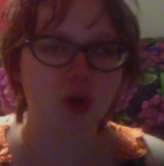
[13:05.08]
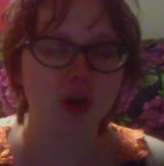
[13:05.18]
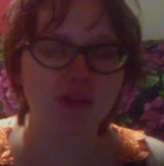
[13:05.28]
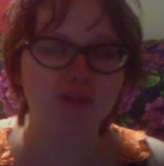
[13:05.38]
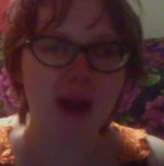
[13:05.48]

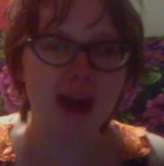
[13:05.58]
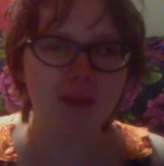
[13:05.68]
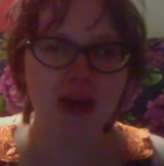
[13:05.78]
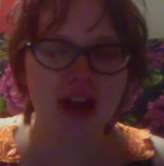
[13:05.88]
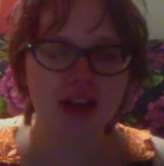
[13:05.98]
of
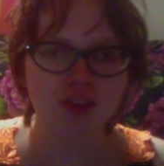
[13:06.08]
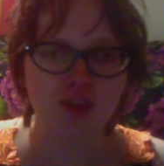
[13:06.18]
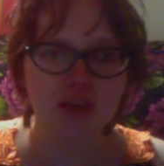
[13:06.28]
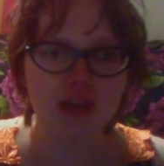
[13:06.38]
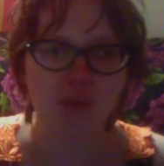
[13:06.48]
Batman to
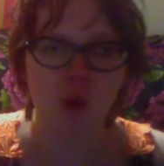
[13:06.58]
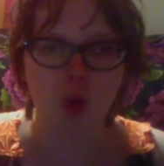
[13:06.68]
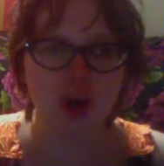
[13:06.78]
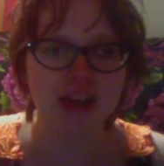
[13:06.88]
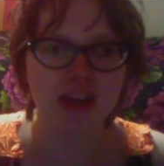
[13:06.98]
be
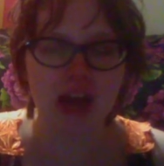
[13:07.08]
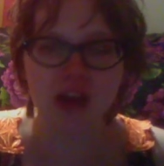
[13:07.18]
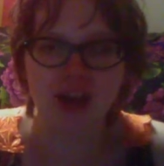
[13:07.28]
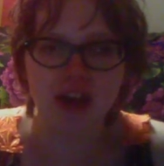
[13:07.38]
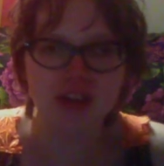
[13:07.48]
boring, and I
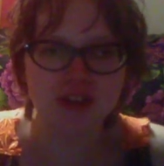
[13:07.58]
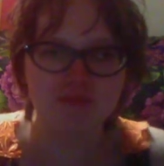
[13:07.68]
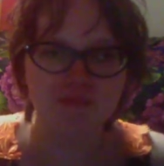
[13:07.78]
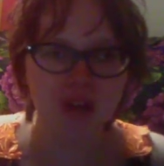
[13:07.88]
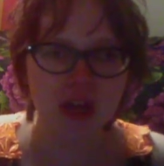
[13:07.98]
find
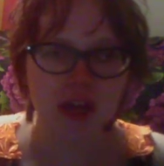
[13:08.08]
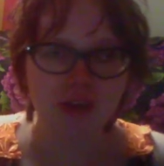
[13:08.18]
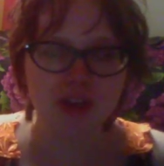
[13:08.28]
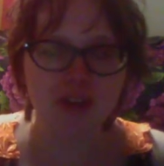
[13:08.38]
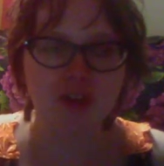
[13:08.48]
him
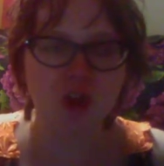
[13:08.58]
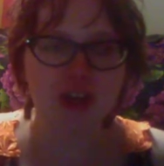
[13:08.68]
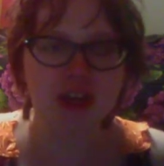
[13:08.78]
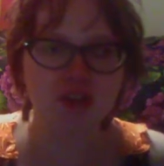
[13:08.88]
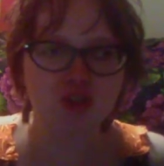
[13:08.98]

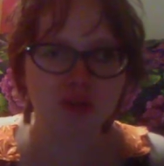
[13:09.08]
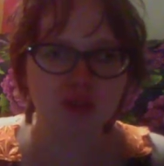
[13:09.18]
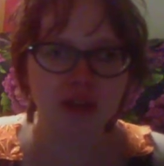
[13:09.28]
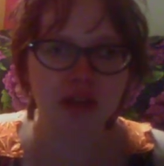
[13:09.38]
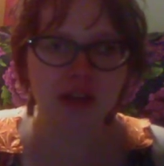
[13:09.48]
very
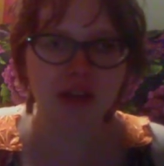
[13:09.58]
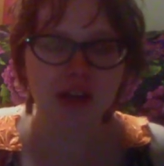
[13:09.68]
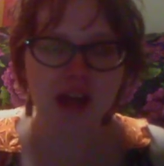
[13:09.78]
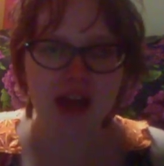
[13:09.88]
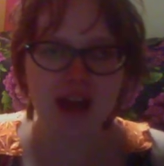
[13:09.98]
interesting,
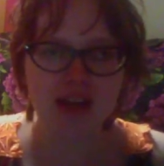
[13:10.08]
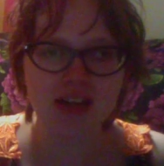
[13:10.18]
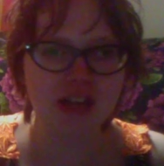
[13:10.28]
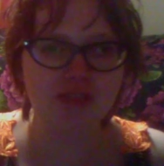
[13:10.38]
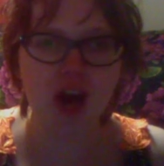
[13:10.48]
and
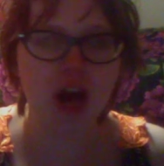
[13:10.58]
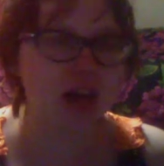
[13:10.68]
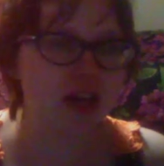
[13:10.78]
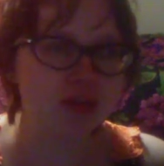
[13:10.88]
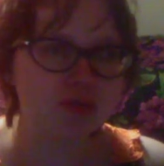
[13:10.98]
he
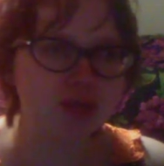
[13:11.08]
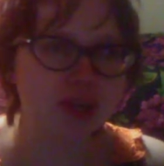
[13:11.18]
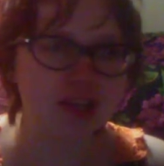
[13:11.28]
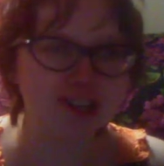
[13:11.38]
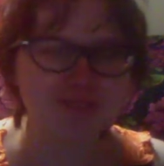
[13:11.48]
finds
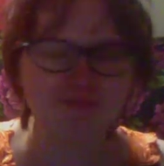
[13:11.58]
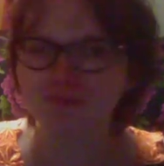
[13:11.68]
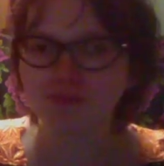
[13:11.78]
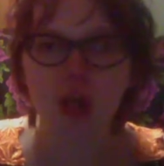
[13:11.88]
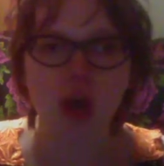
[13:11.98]
uh,
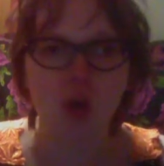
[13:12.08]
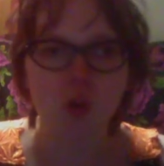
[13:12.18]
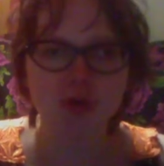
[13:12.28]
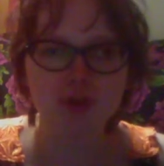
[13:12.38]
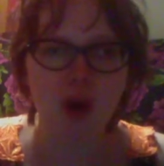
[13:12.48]

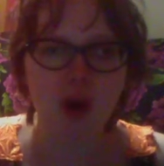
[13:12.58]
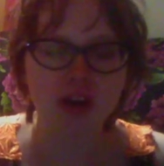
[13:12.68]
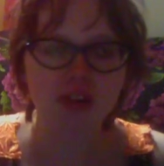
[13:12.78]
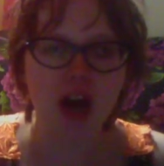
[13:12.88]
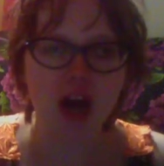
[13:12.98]
Once Upon a
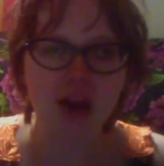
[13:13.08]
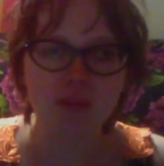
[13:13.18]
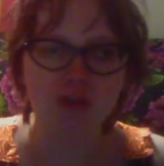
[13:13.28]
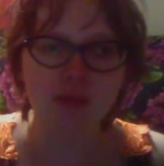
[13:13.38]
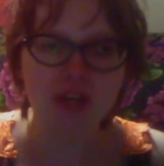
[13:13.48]
Time
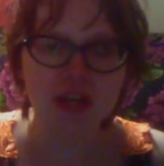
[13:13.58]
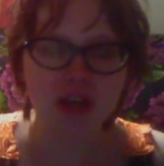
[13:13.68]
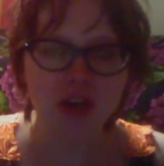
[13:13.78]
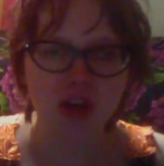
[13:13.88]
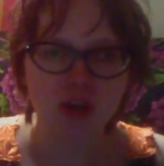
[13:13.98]
to be
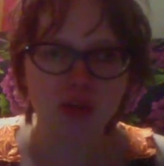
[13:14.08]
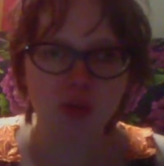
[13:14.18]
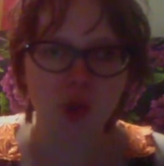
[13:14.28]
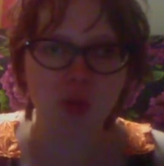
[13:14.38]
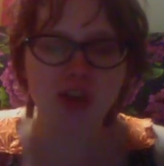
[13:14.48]

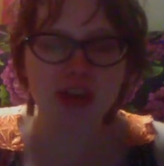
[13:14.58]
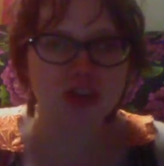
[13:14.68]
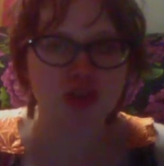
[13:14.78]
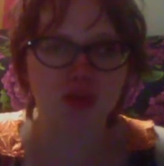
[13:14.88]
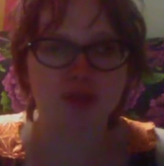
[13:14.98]
really
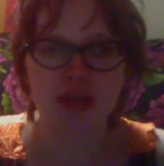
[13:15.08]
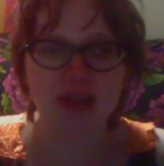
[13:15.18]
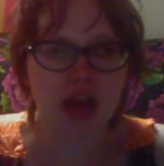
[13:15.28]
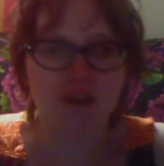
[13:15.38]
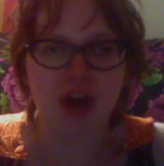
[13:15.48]
interesting
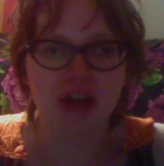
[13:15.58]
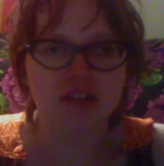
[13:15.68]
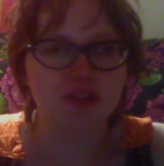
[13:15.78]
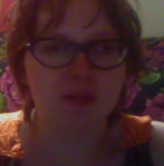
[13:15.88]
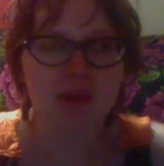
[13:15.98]
and I find
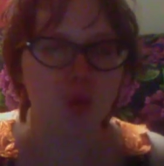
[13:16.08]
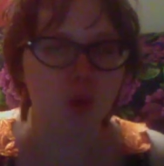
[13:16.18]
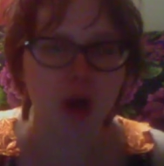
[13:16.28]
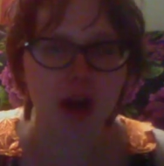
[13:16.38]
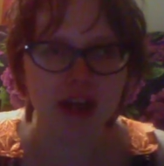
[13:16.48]
it to be
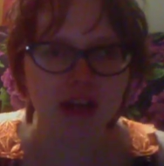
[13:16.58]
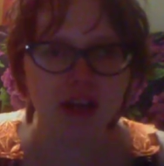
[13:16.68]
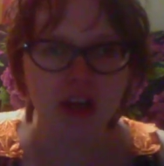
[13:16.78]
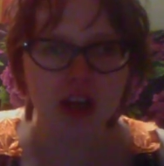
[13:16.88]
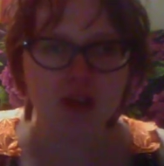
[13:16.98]
boring.
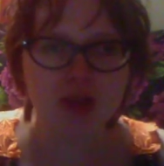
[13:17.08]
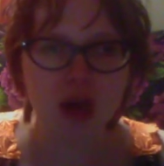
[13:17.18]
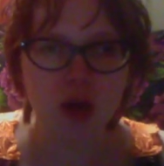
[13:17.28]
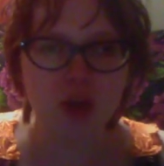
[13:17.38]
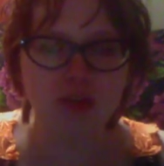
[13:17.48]

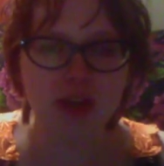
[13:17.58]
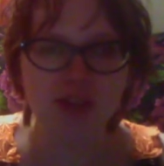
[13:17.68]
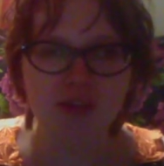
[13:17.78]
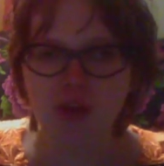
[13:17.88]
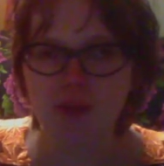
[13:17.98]
So
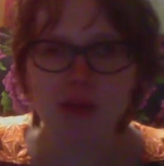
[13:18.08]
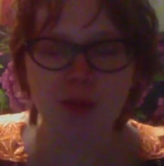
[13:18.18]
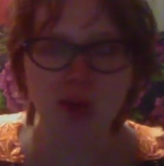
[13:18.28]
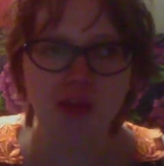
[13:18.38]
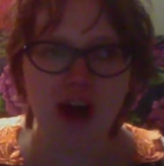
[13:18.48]
different
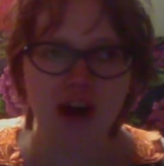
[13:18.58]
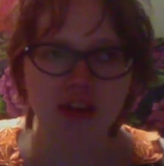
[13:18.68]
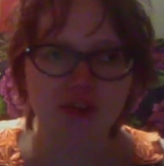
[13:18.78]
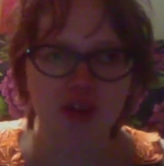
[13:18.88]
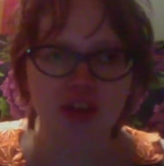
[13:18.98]
people find
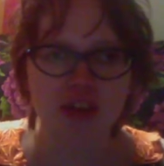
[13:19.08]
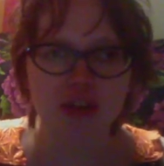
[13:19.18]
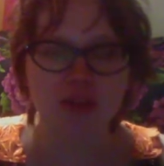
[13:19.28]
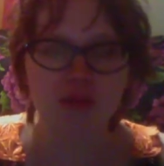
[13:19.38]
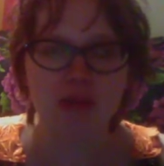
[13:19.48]
different
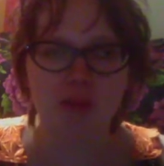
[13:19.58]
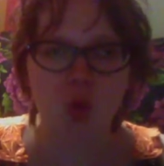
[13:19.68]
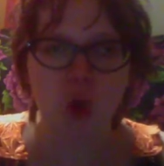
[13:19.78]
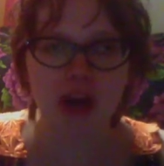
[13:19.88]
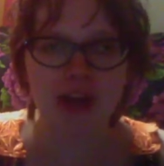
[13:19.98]
things to be
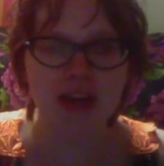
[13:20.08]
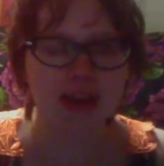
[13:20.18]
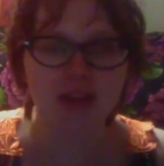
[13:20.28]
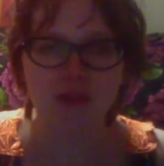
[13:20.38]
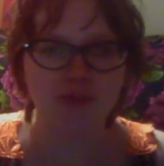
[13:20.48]
boring
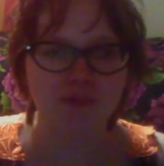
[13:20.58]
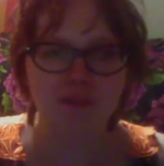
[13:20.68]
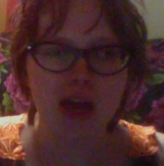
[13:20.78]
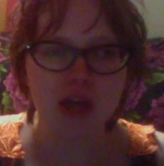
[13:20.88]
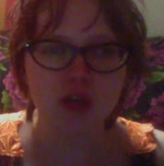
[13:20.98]
and if
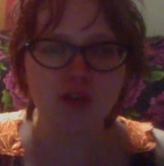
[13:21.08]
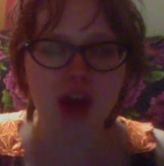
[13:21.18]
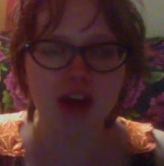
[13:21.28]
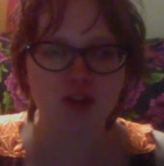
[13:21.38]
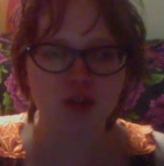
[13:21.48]
you
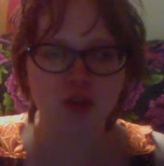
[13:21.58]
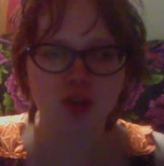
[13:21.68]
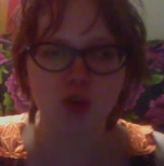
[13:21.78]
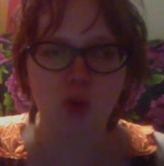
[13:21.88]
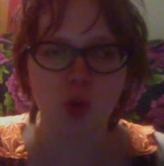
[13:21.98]
find her
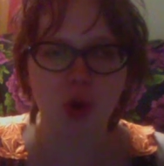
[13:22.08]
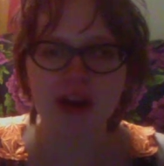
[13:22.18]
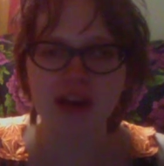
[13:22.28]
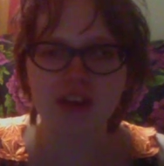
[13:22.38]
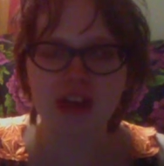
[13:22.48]
too
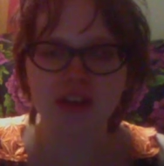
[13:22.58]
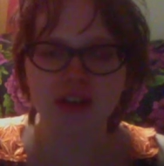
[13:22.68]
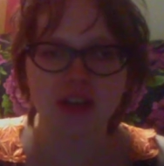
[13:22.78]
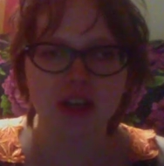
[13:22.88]
boring then